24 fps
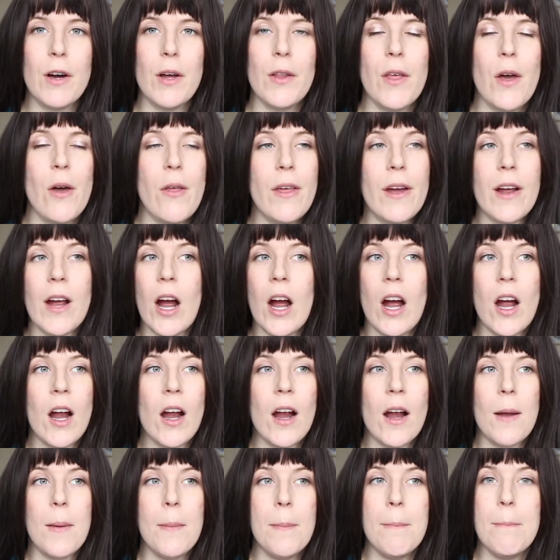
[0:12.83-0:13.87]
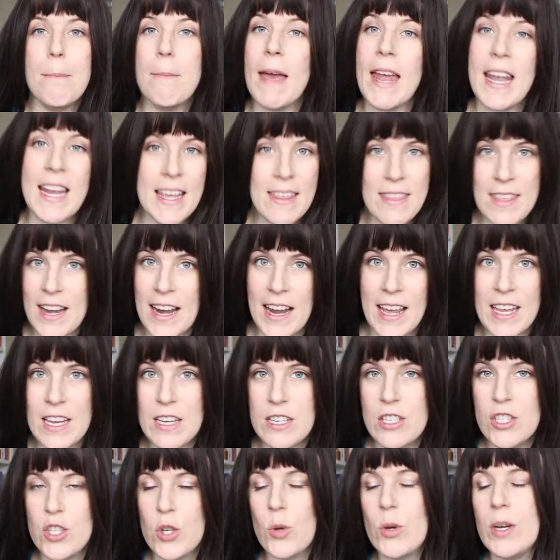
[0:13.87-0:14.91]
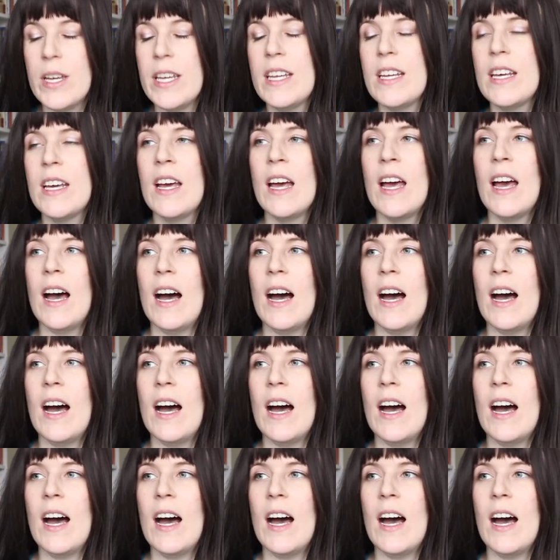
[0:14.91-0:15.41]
although there are many that I enjoyed.